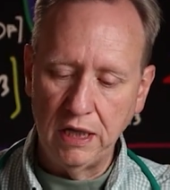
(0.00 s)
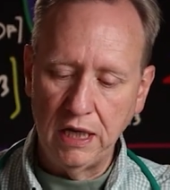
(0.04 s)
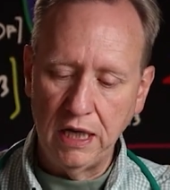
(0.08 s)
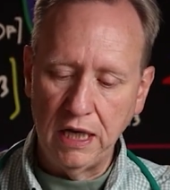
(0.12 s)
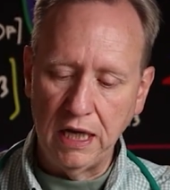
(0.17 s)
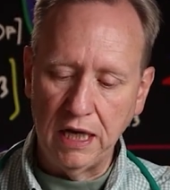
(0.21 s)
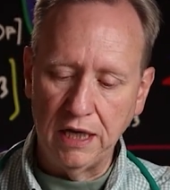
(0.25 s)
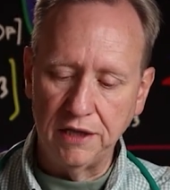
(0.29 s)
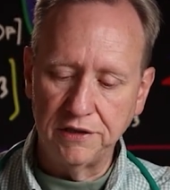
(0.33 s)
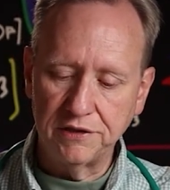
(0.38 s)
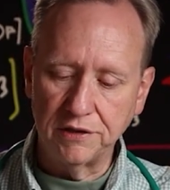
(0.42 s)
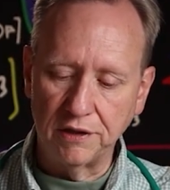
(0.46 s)

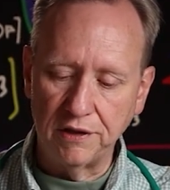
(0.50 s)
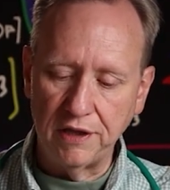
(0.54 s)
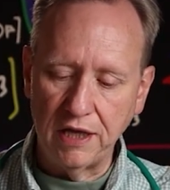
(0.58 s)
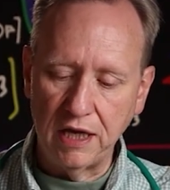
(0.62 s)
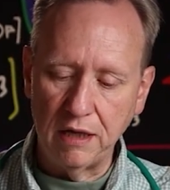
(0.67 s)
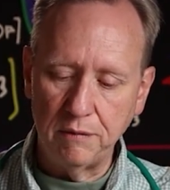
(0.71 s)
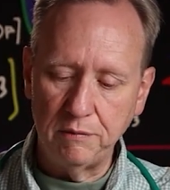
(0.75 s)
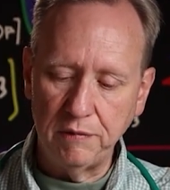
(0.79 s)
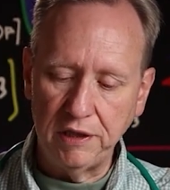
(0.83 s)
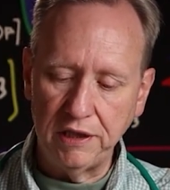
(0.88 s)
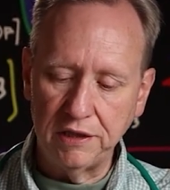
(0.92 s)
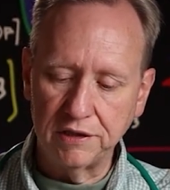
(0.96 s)
And so that
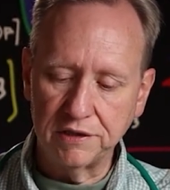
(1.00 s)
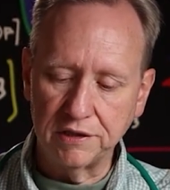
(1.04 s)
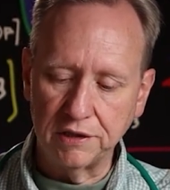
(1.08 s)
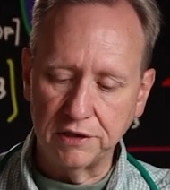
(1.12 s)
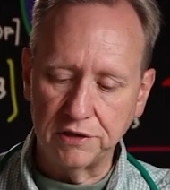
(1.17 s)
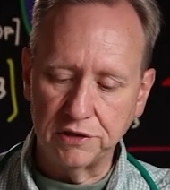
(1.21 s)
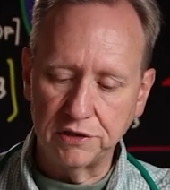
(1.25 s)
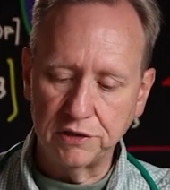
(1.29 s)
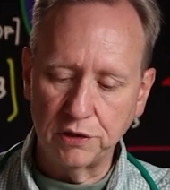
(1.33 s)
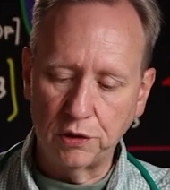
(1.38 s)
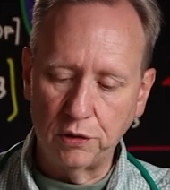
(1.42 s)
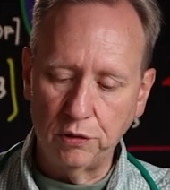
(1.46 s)
means the
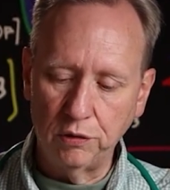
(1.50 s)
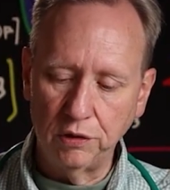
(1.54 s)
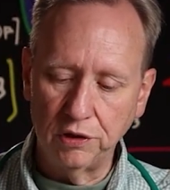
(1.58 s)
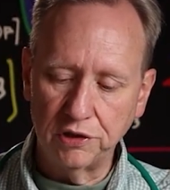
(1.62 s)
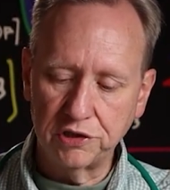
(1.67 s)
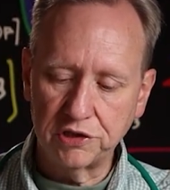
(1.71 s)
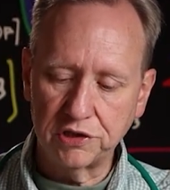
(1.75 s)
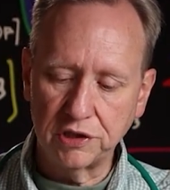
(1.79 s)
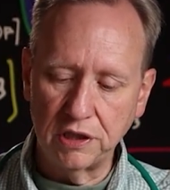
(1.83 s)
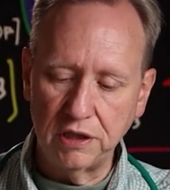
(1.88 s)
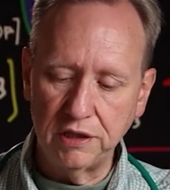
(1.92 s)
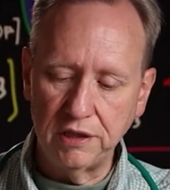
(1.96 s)
total
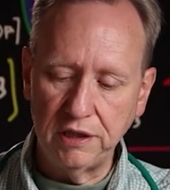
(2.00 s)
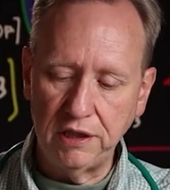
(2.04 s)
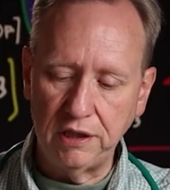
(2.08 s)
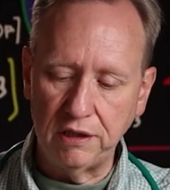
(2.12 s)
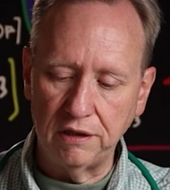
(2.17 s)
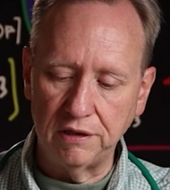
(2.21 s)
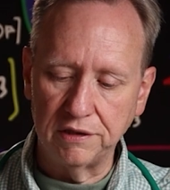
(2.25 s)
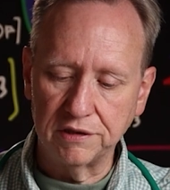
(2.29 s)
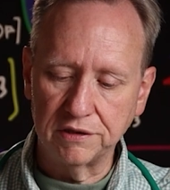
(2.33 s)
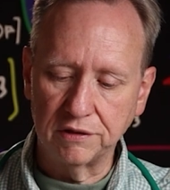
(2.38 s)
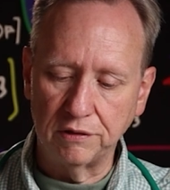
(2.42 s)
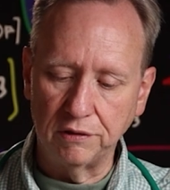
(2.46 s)
shunt here
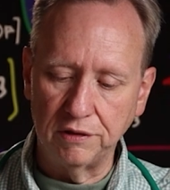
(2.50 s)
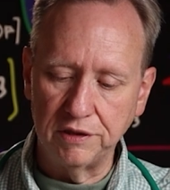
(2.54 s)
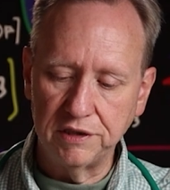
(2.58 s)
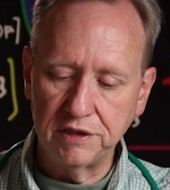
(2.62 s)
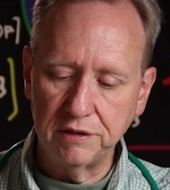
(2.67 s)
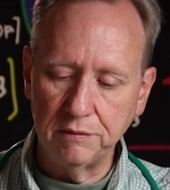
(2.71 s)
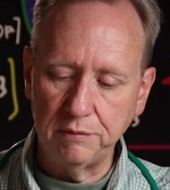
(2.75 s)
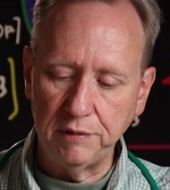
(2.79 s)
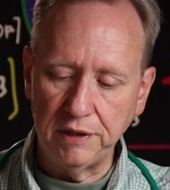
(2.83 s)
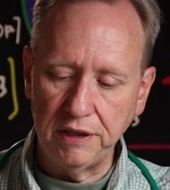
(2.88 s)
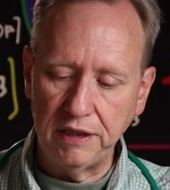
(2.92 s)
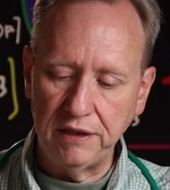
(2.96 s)
is going to
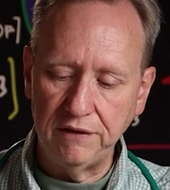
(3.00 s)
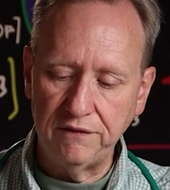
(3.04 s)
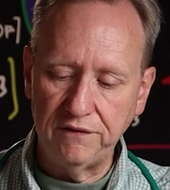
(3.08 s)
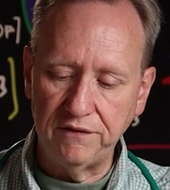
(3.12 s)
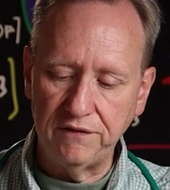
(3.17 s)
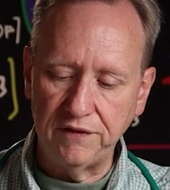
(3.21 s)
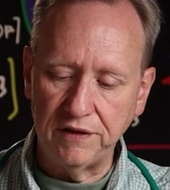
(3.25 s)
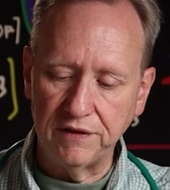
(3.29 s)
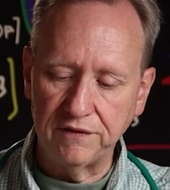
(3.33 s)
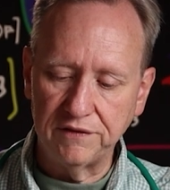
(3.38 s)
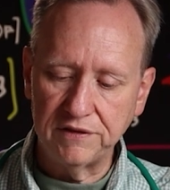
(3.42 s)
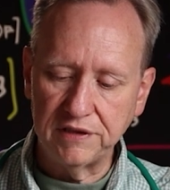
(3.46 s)
be
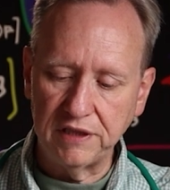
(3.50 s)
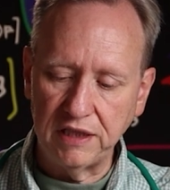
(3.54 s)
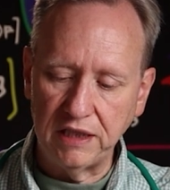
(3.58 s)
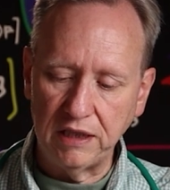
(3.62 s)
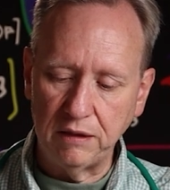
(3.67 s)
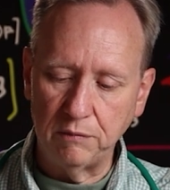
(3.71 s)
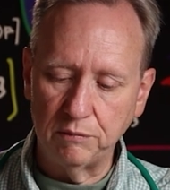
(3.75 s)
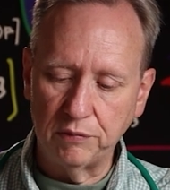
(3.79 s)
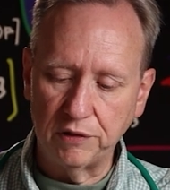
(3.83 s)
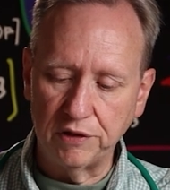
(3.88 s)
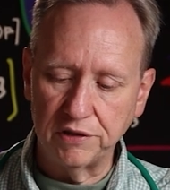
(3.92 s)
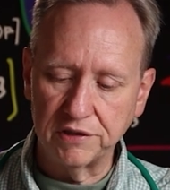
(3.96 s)

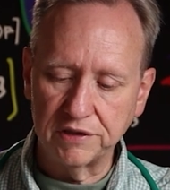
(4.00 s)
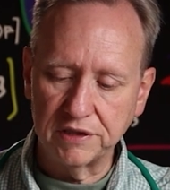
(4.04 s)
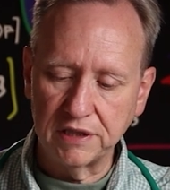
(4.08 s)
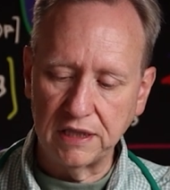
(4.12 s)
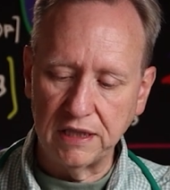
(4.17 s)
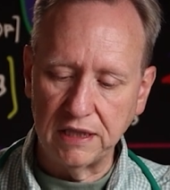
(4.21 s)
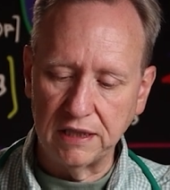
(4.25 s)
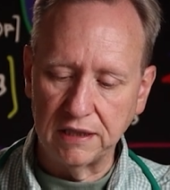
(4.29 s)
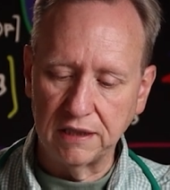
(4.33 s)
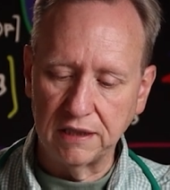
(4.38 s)
15%.